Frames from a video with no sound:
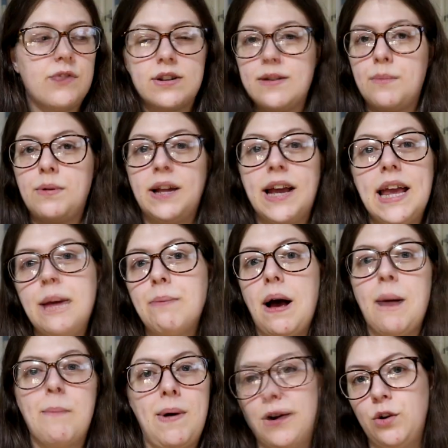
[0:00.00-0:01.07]
for example, a heat
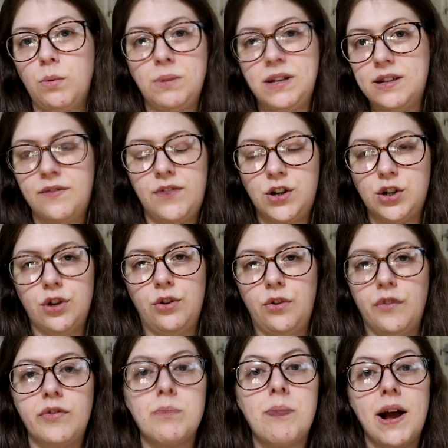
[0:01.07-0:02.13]
mat might not be sufficient
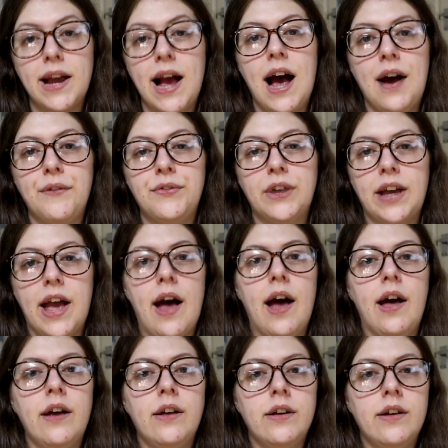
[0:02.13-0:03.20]
enough. You might have to
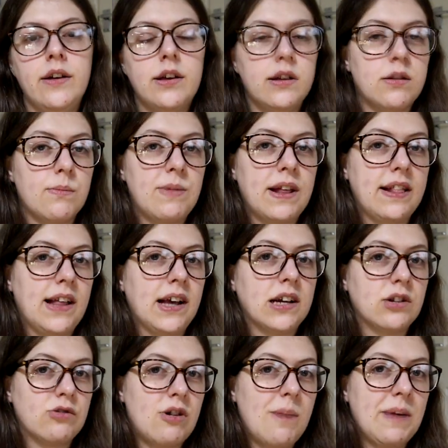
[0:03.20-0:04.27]
get something
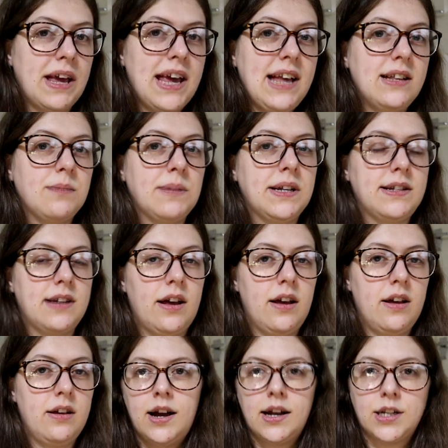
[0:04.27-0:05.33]
like a ceramic
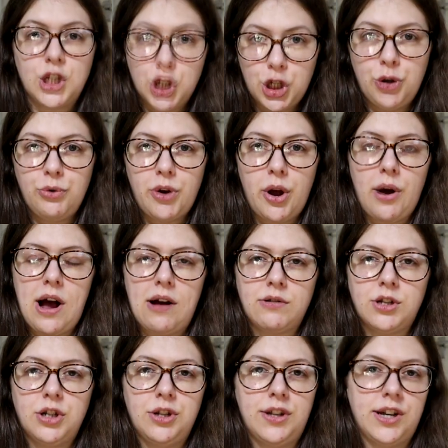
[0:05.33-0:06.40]
meter. And do you know how
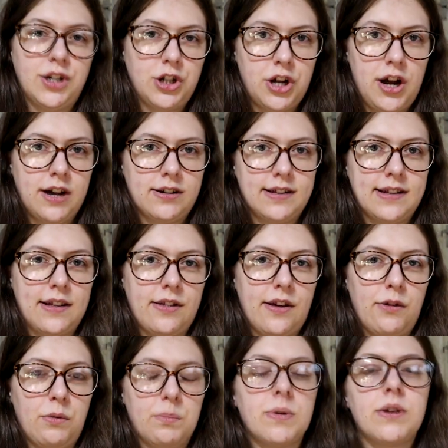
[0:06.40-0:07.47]
to do that? Do you know how to set
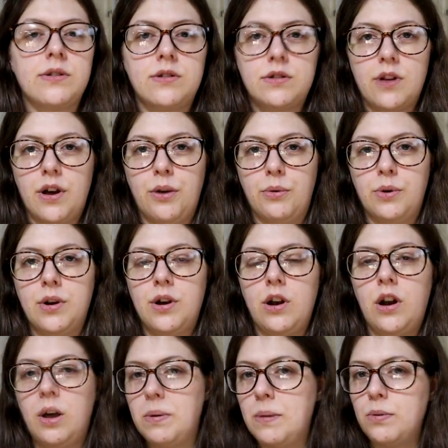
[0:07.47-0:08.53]
that up? So
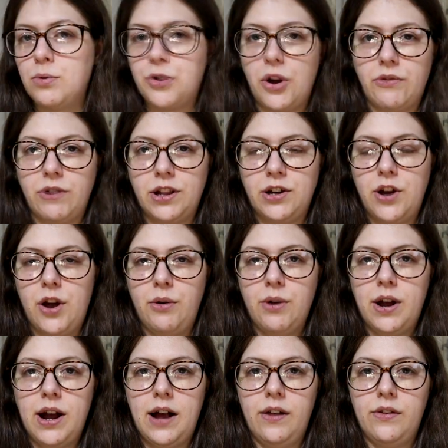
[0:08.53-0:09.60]
a lot of people don't really know
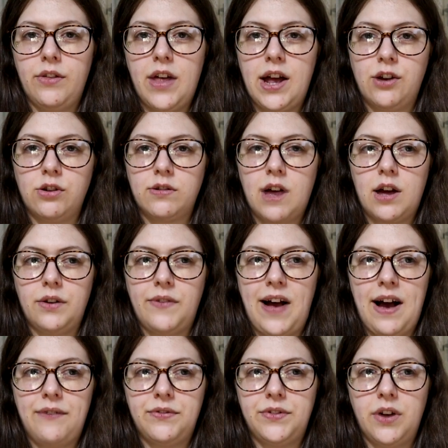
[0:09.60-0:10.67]
and they're just kind of
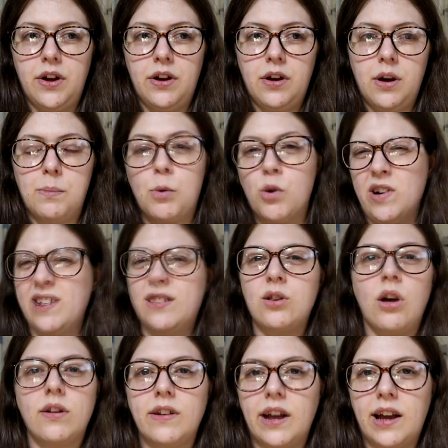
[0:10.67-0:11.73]
after a more
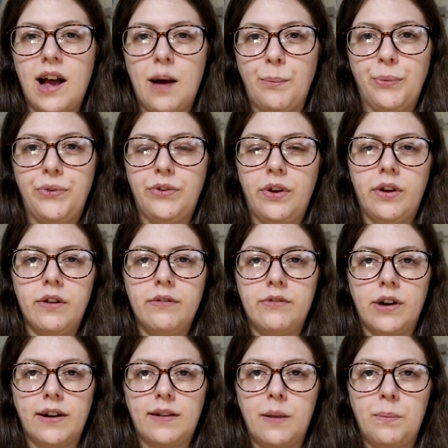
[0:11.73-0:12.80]
exotic hamster,
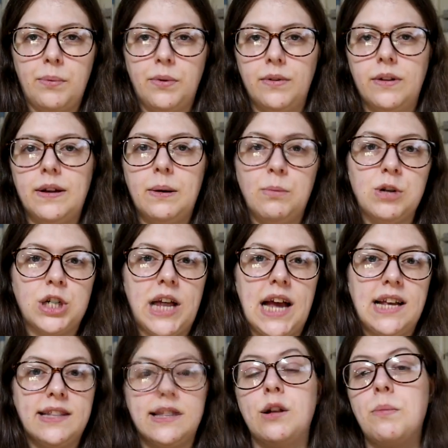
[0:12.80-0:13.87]
for example, in which
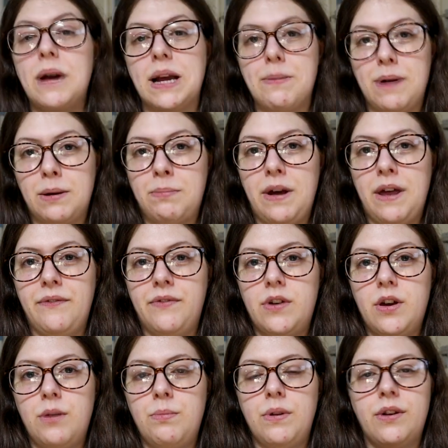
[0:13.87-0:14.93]
case they'll make a bad pet for
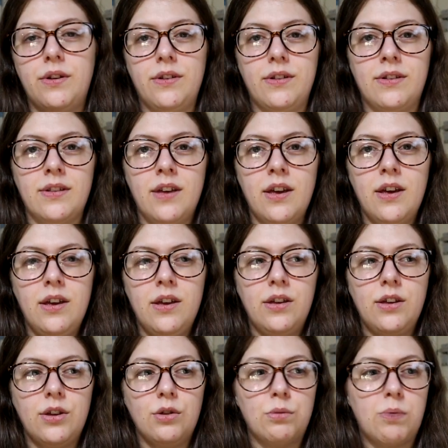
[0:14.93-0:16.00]
you because
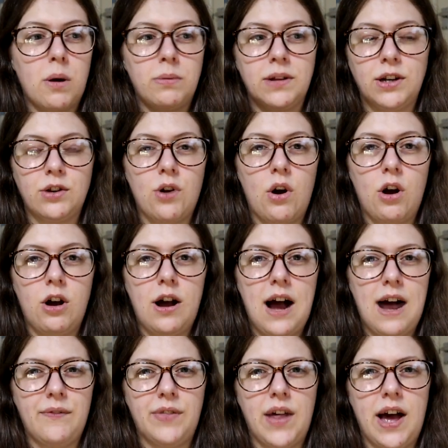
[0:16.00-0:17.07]
you'll probably not
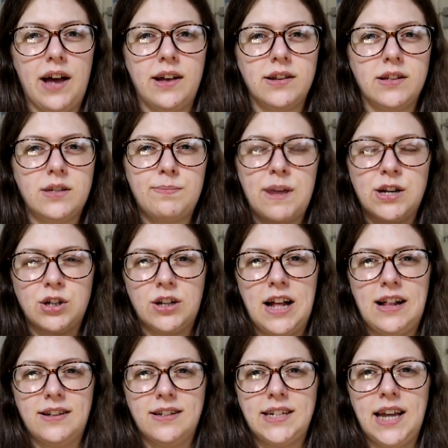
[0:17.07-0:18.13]
have that
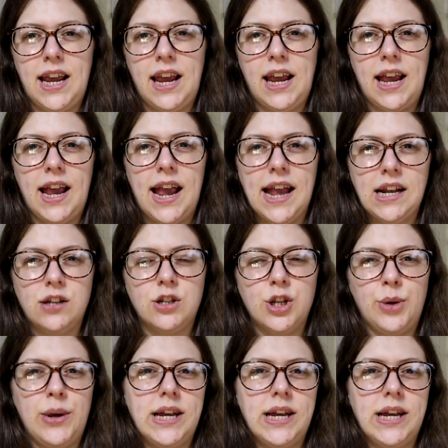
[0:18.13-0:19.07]
speciality into